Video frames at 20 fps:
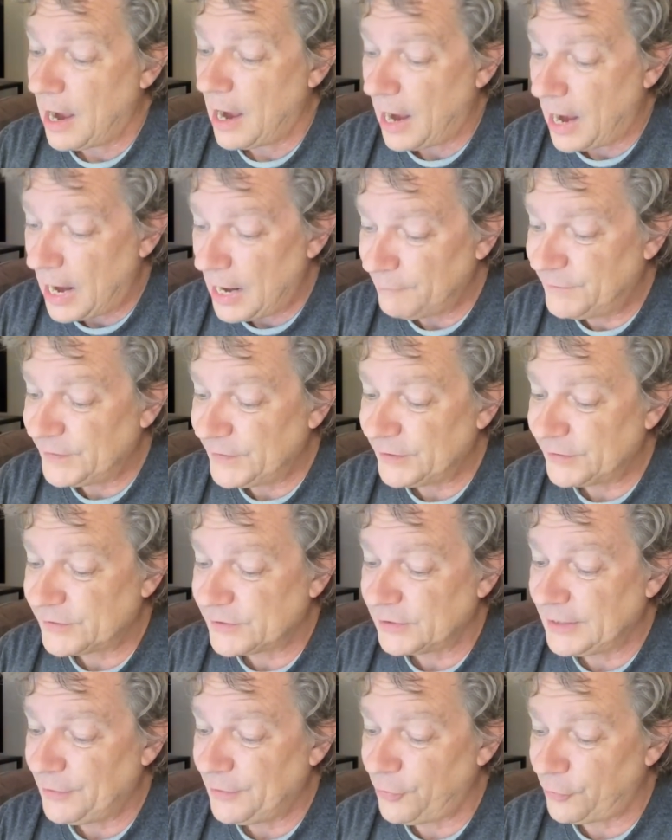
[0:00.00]

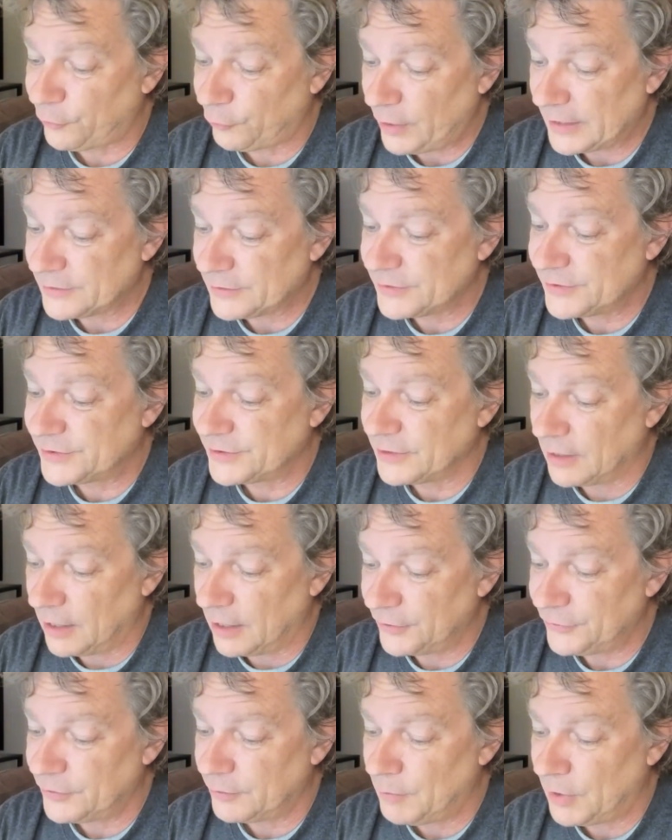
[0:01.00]
obviously threatens to
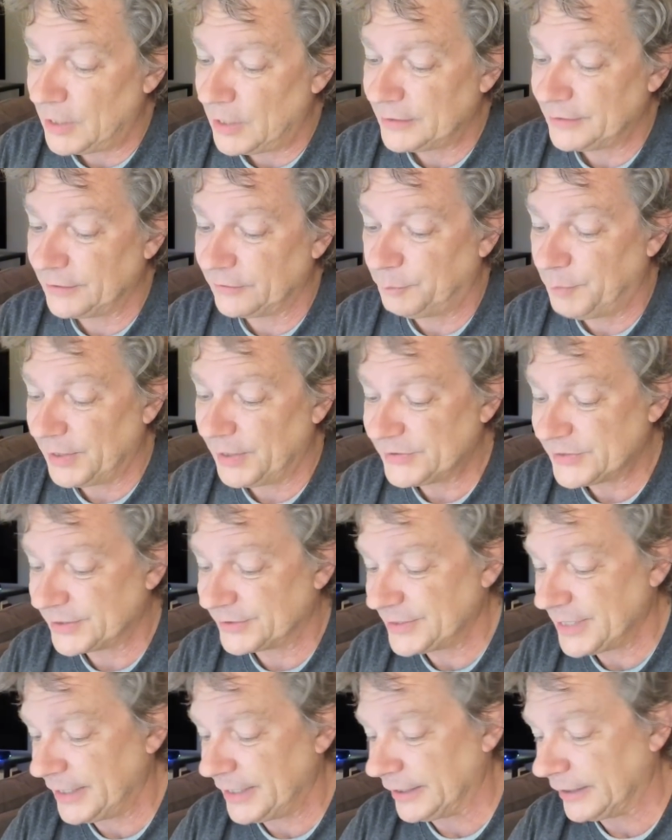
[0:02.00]
undermine this
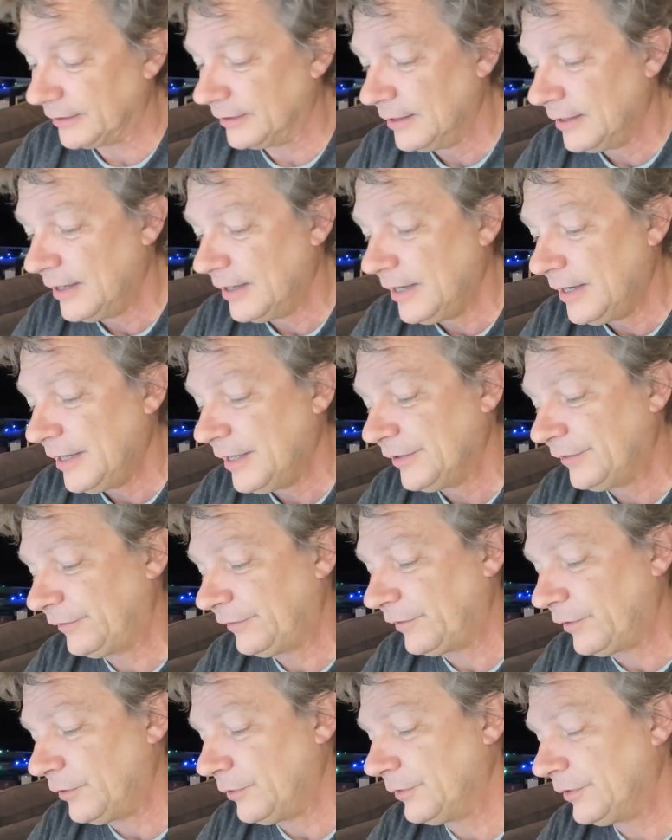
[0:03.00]
basic tenet.
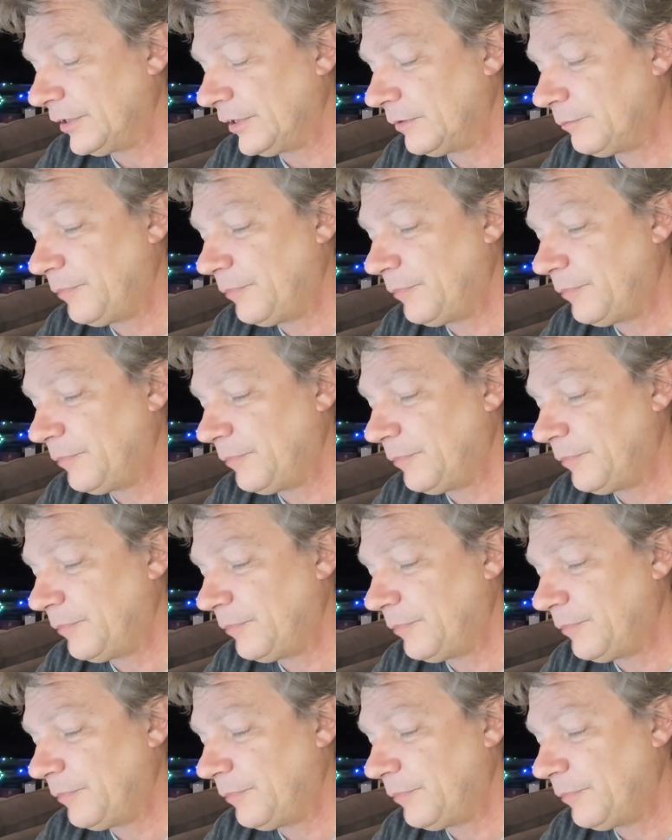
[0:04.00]
So they're